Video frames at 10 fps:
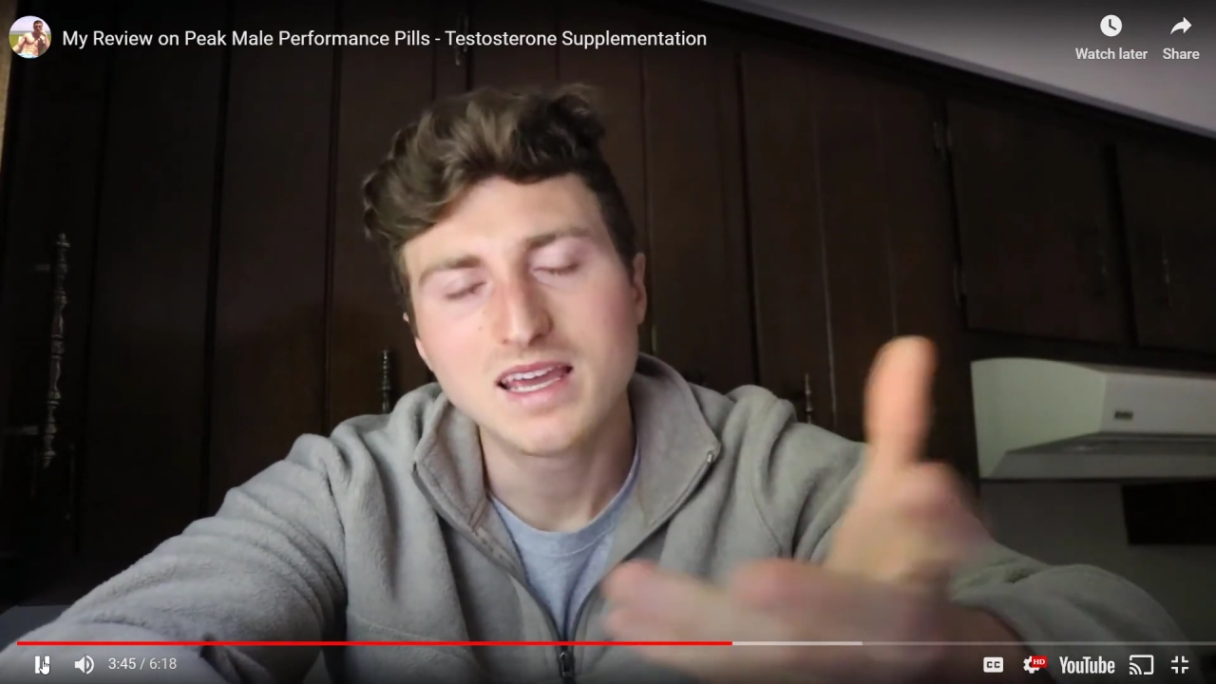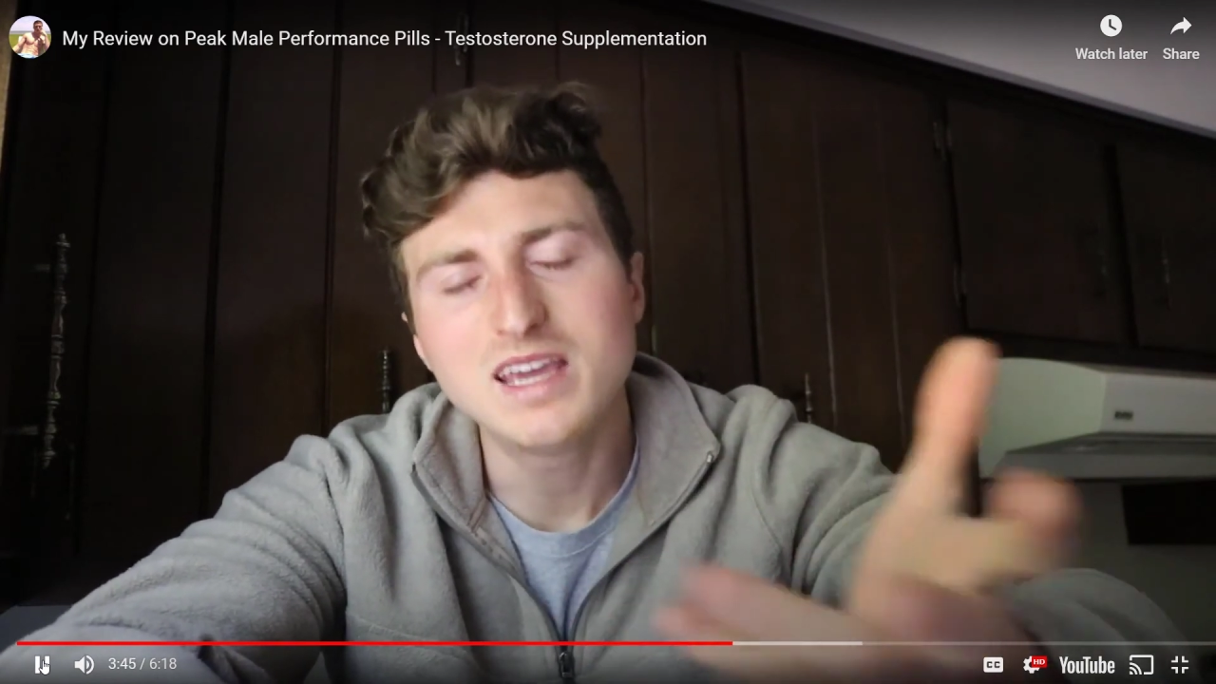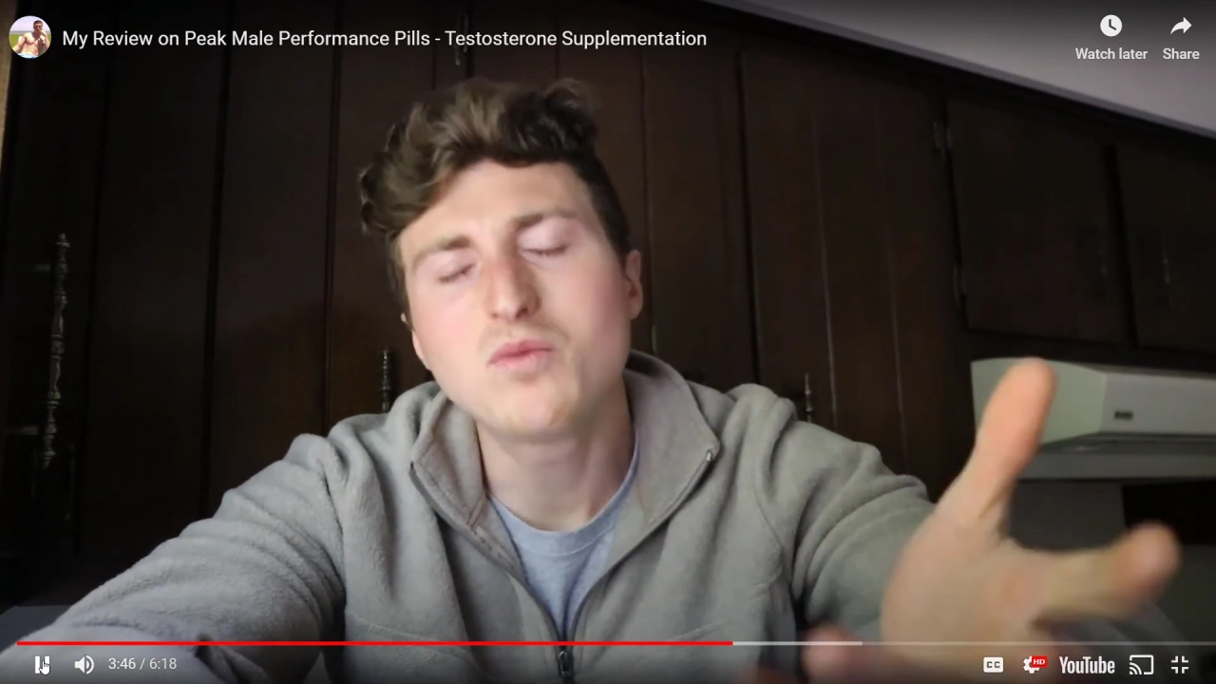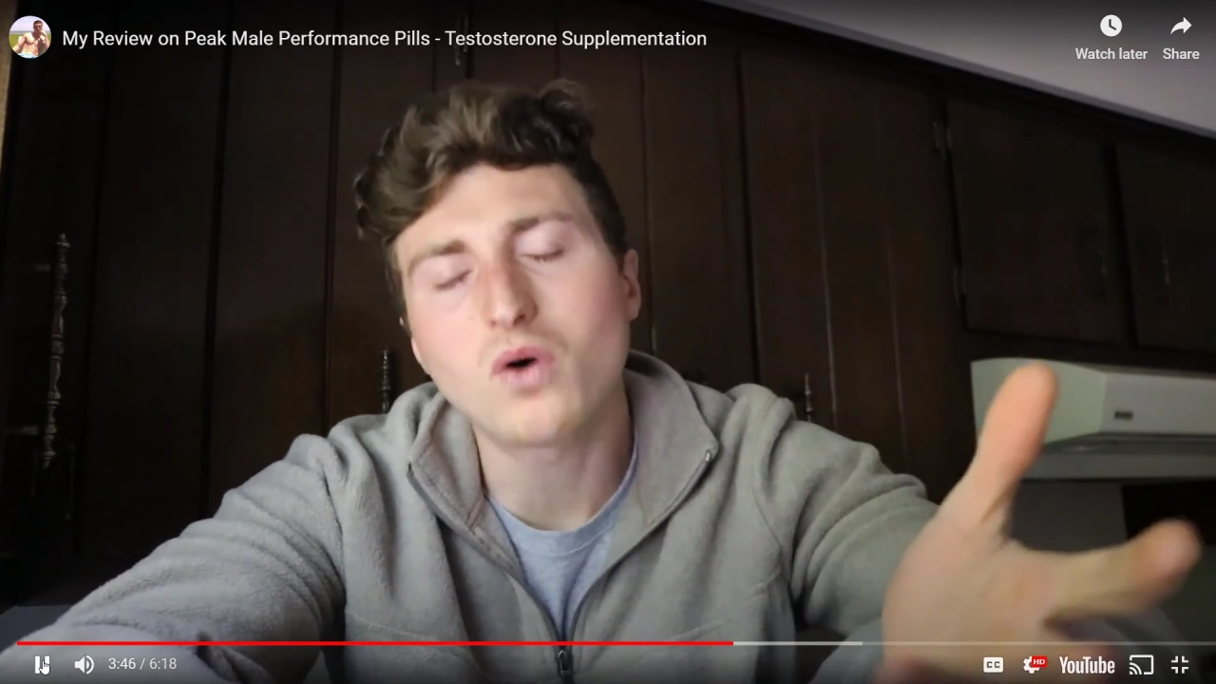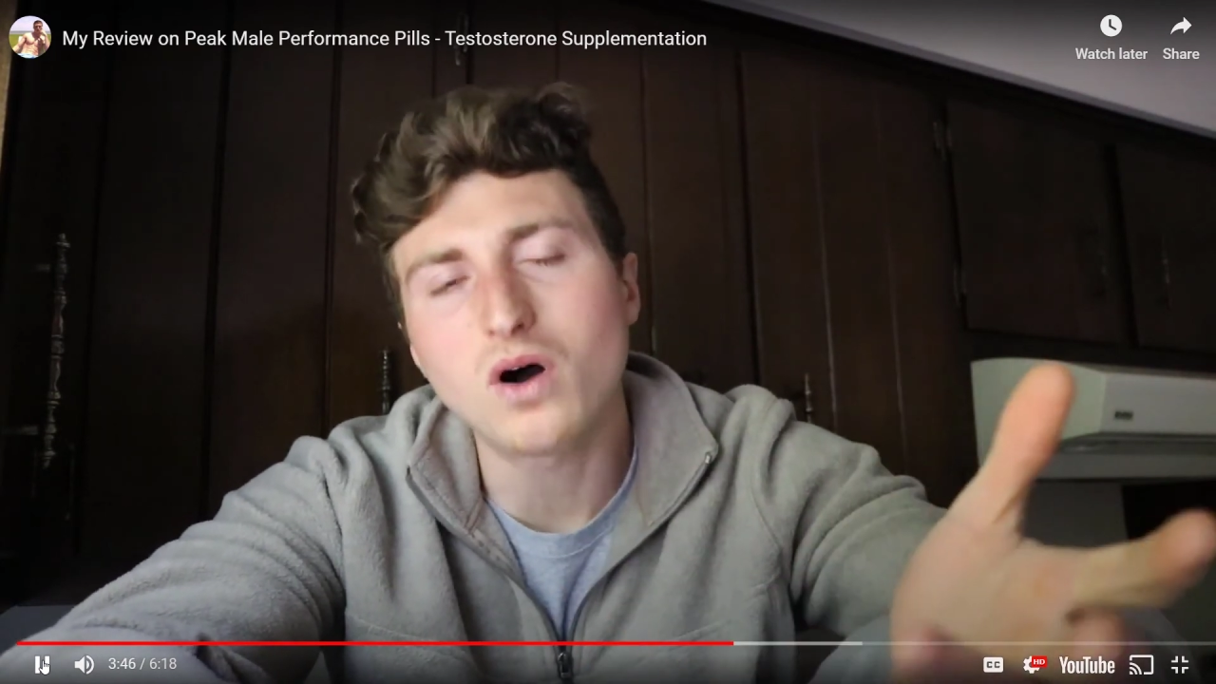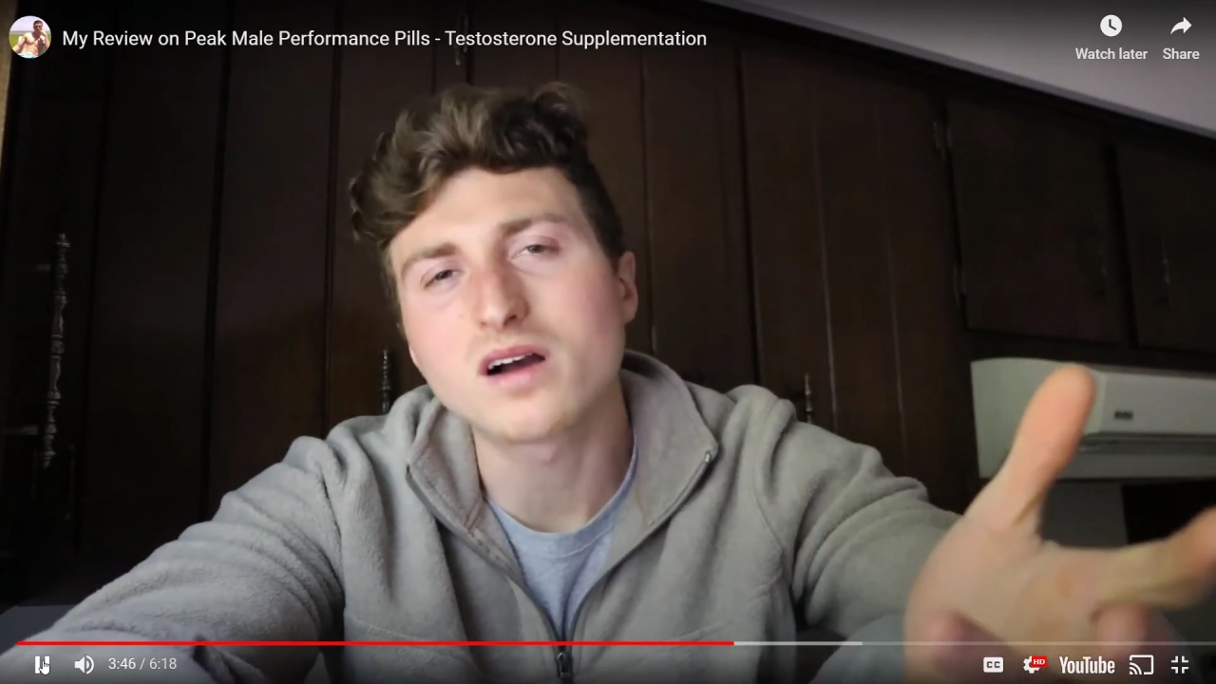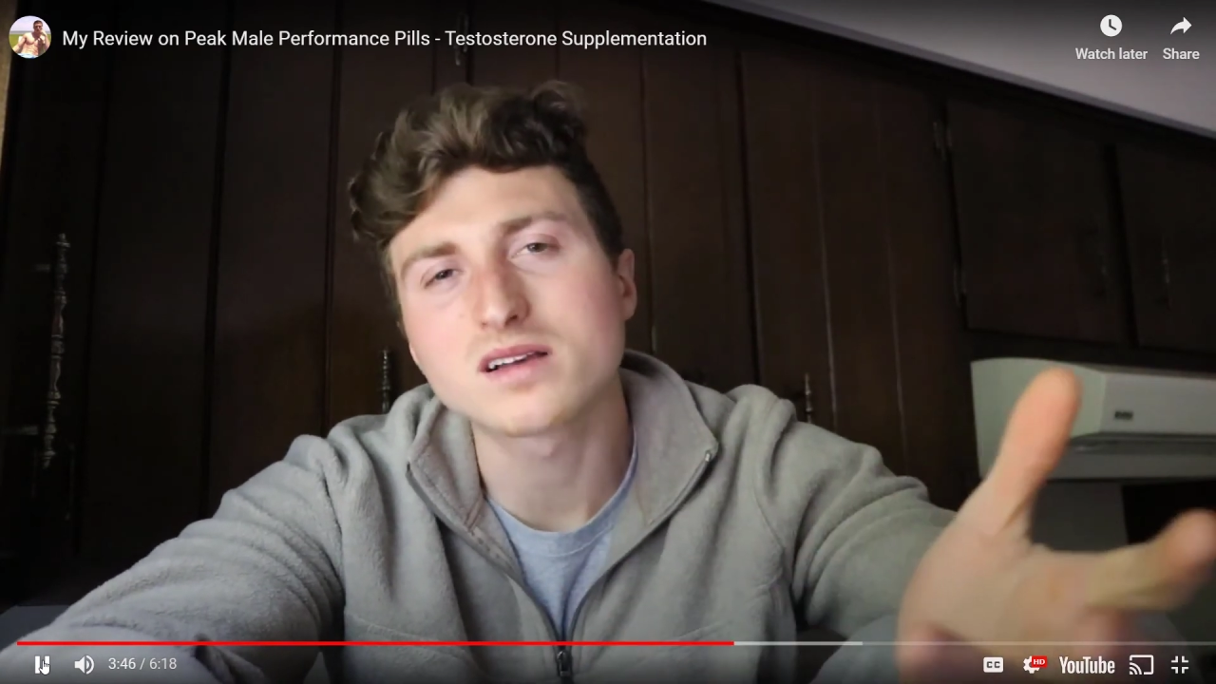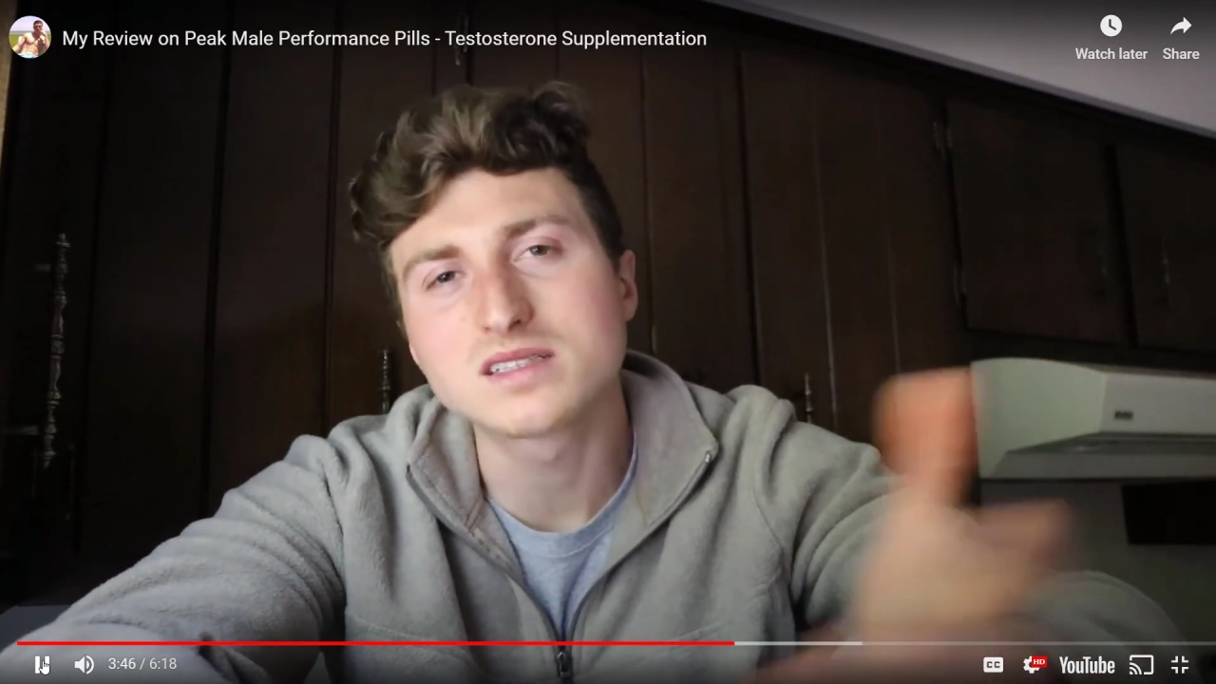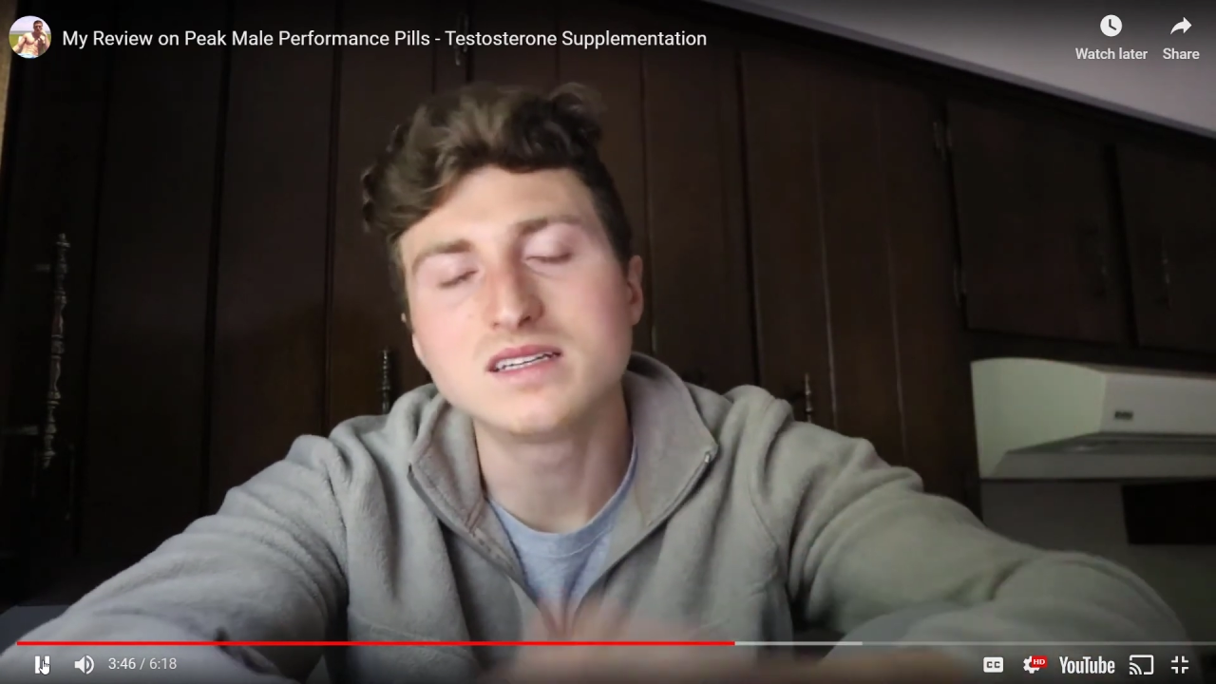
He walks